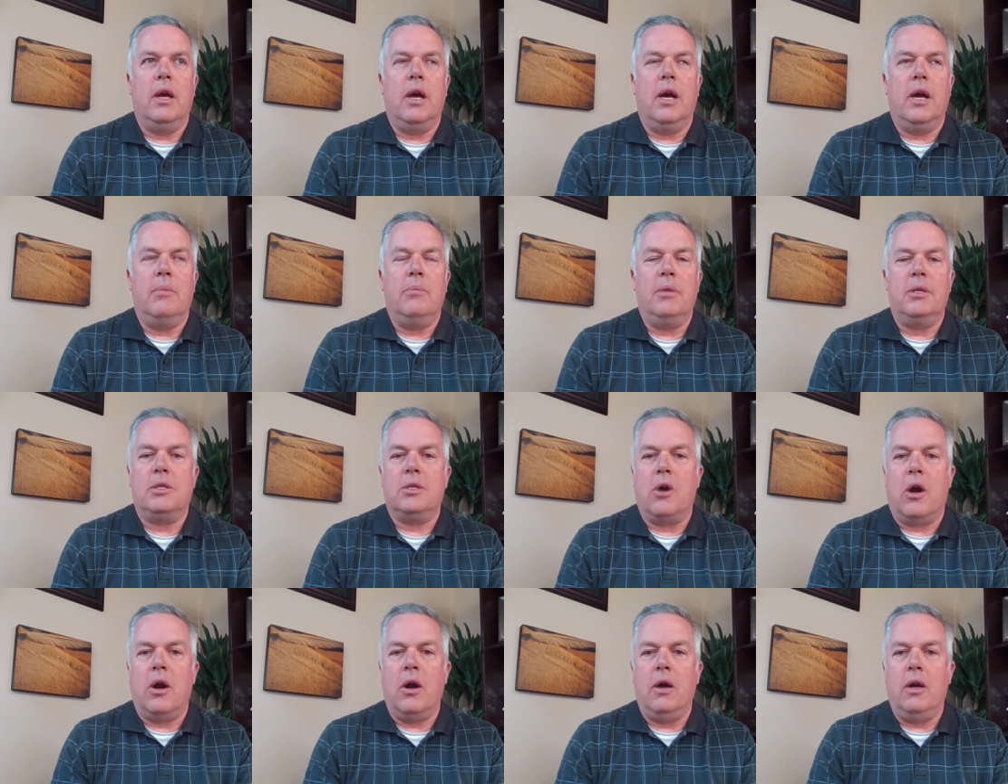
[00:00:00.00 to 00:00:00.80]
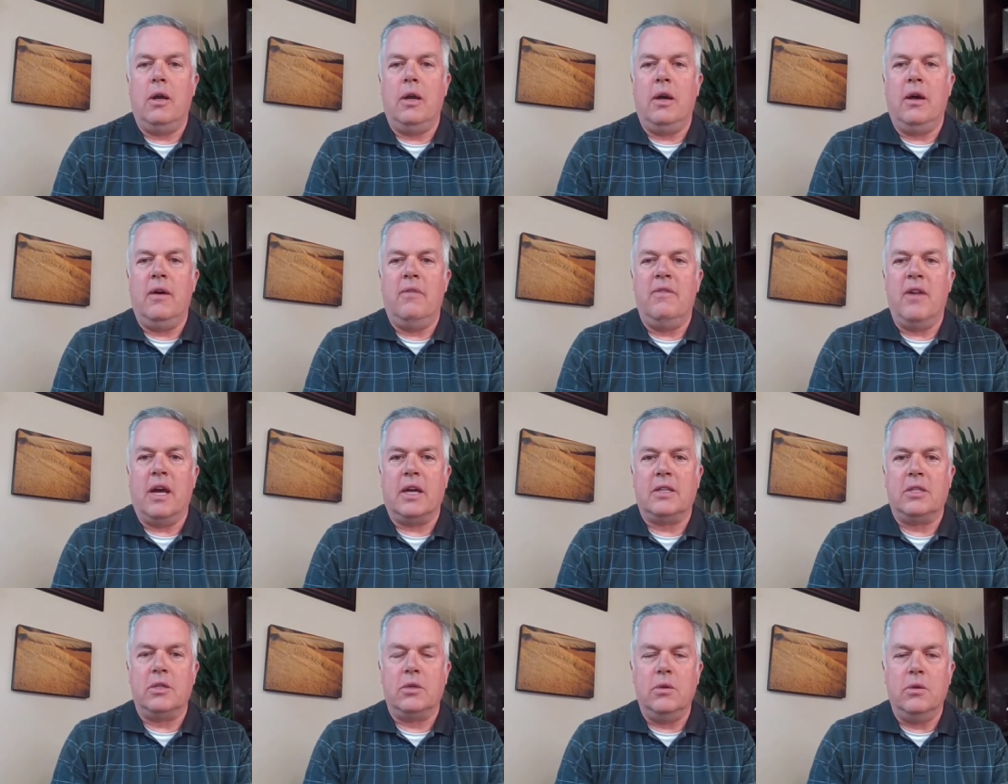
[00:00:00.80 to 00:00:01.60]
um, the start of
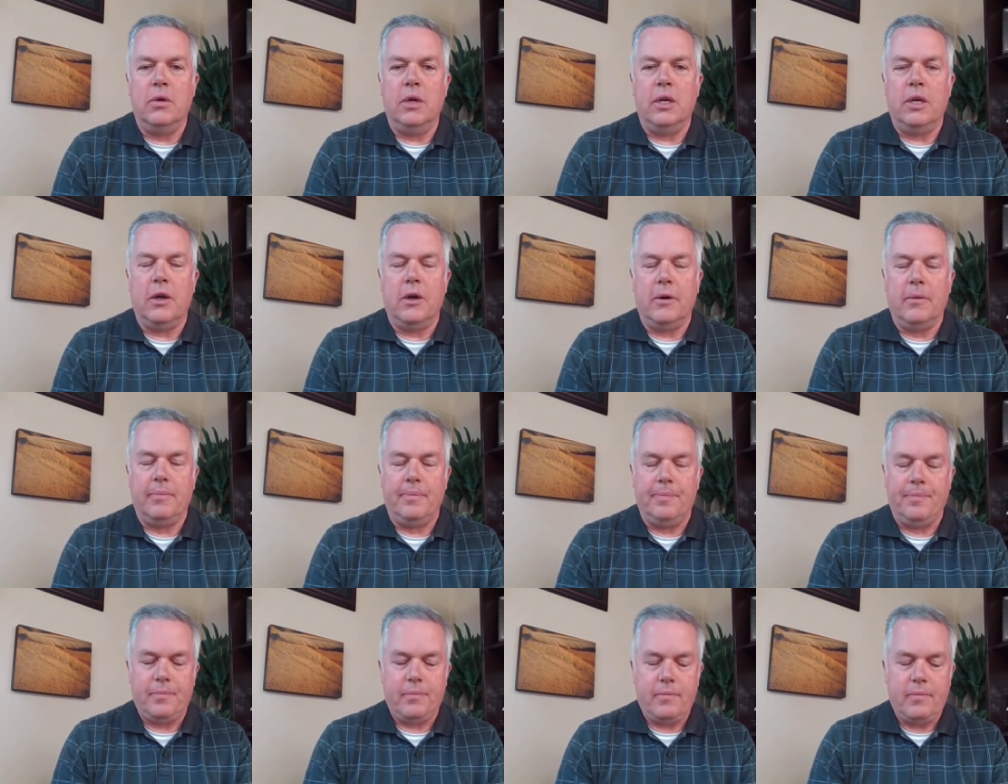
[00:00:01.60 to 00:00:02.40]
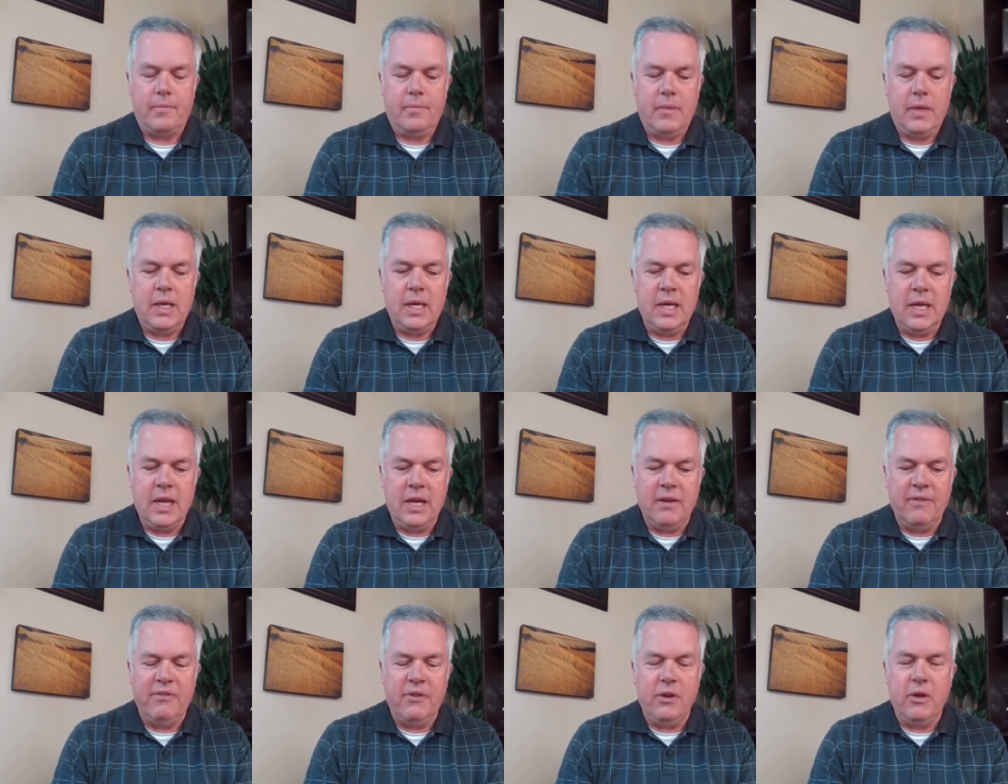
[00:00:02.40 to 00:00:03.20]
next school year.
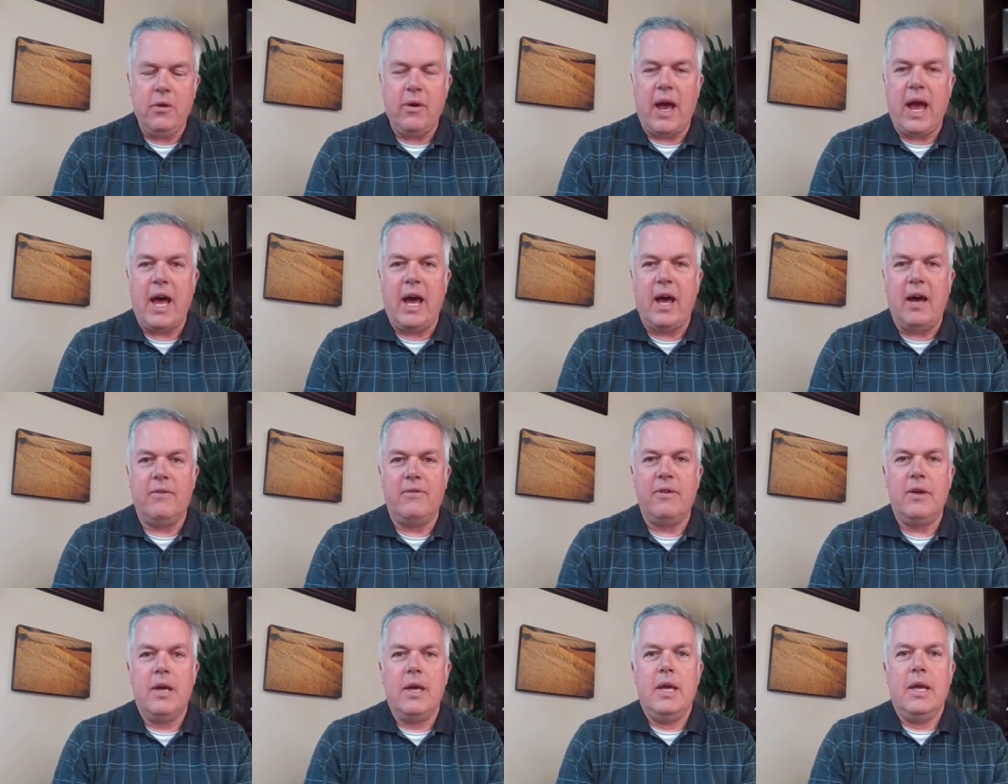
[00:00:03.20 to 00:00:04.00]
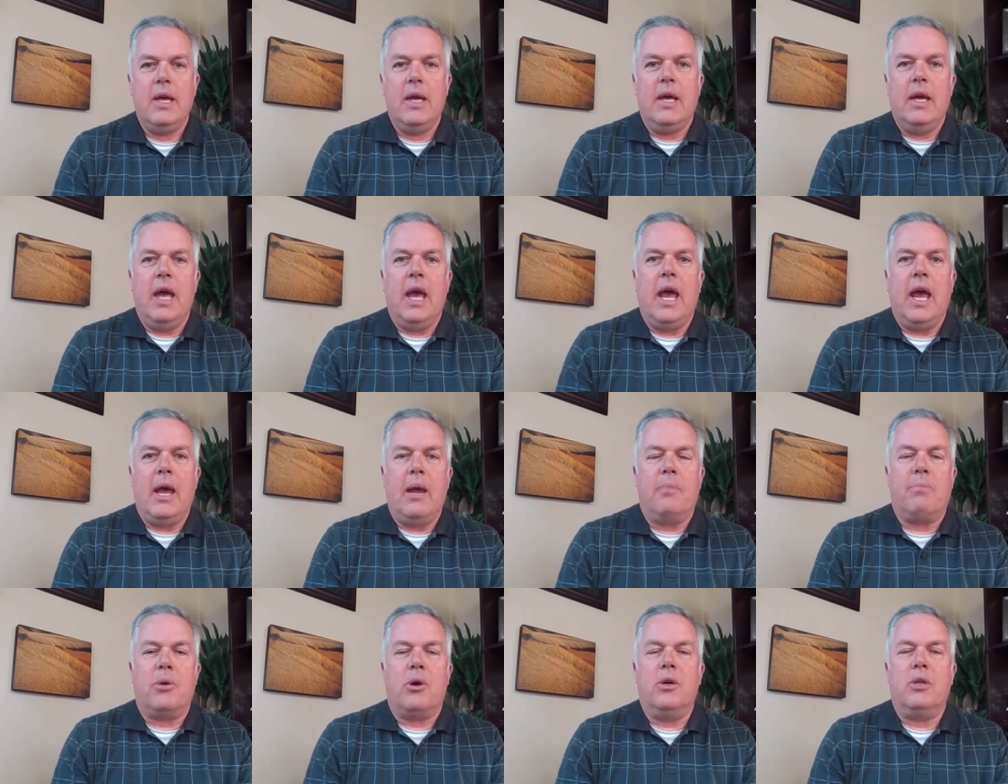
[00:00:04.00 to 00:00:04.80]
If you have
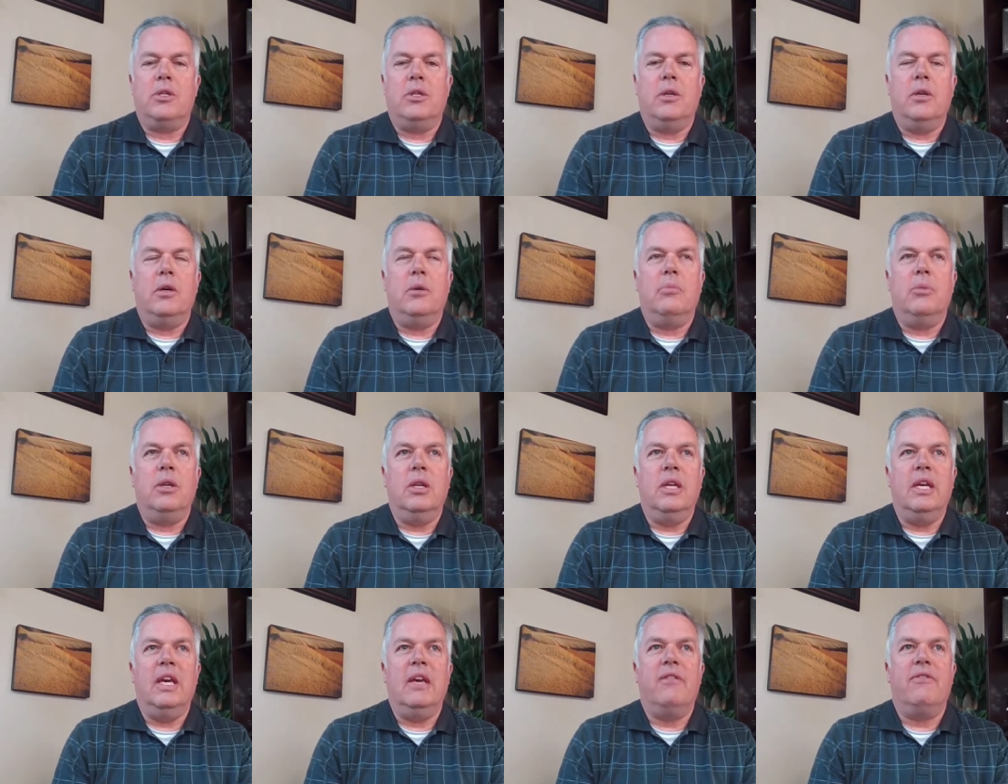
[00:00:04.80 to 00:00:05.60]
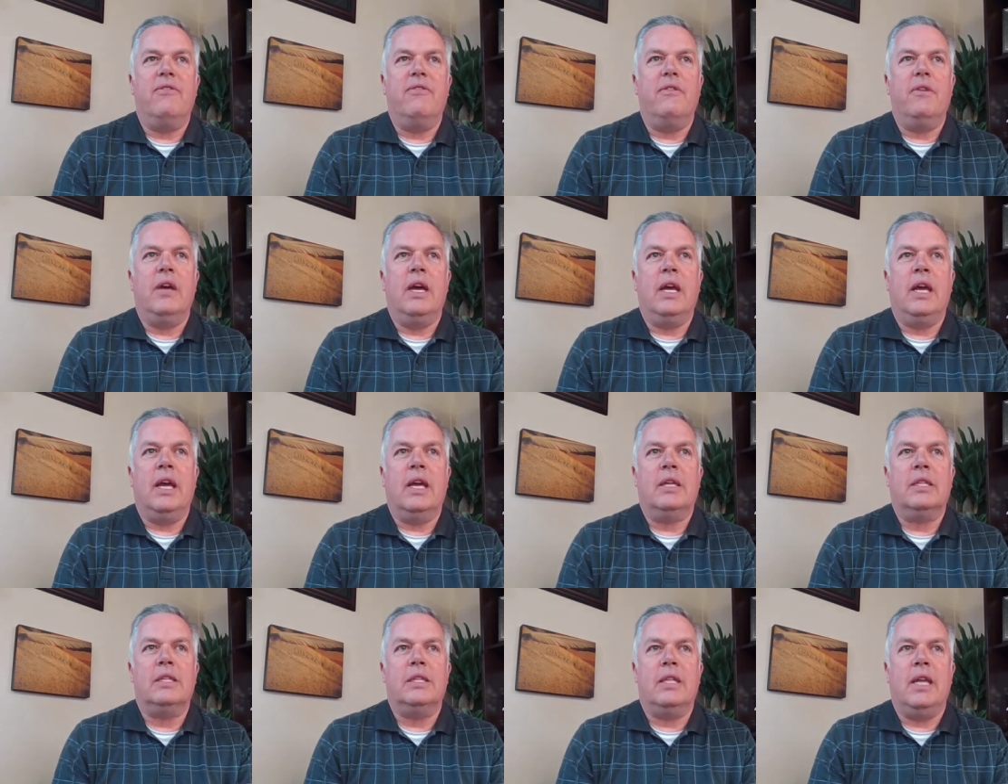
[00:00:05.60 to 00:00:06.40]
a personal belief
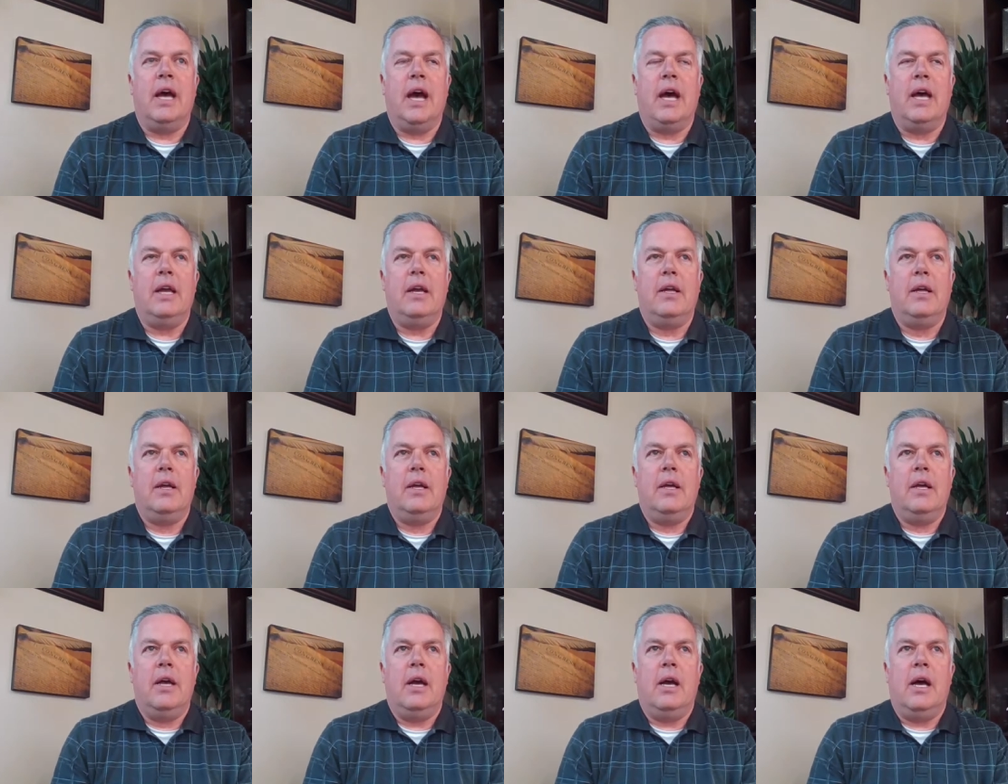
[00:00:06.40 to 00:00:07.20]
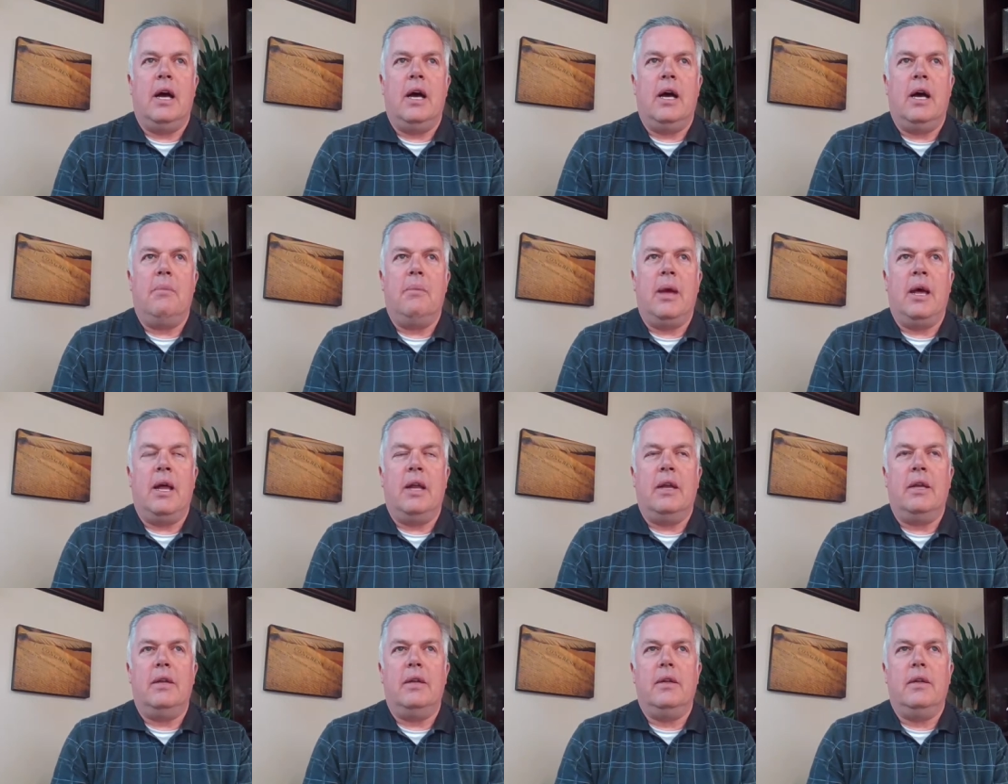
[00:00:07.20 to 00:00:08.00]
against that, um,
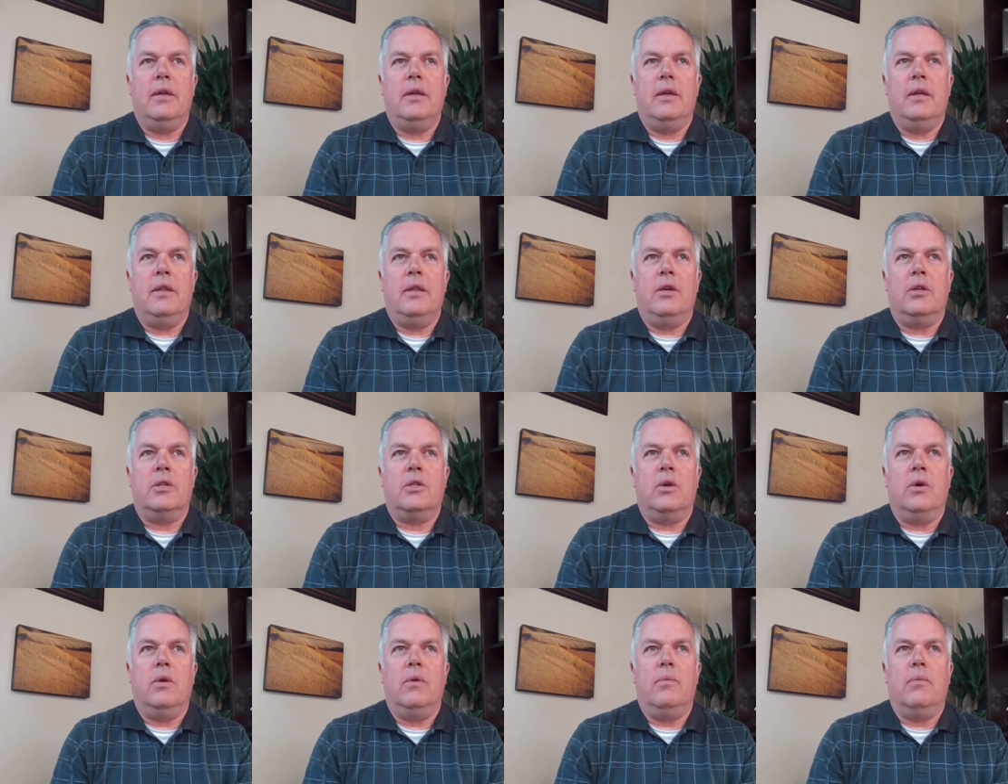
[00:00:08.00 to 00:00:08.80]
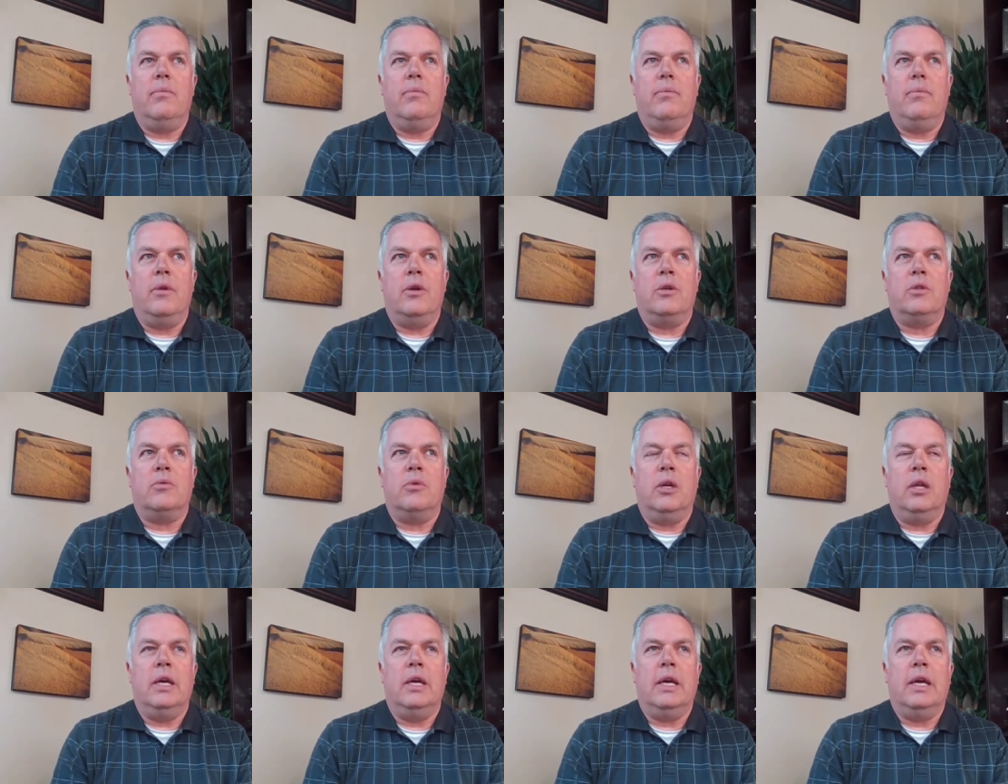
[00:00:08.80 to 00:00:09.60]
and there's a there's
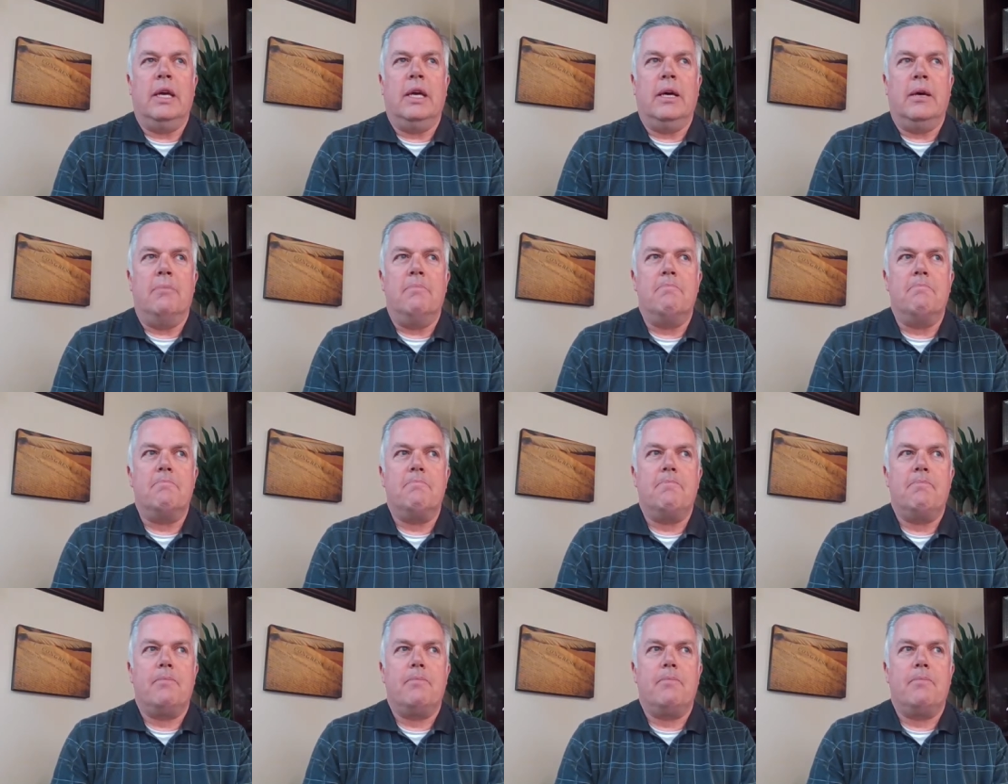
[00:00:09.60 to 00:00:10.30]
really um,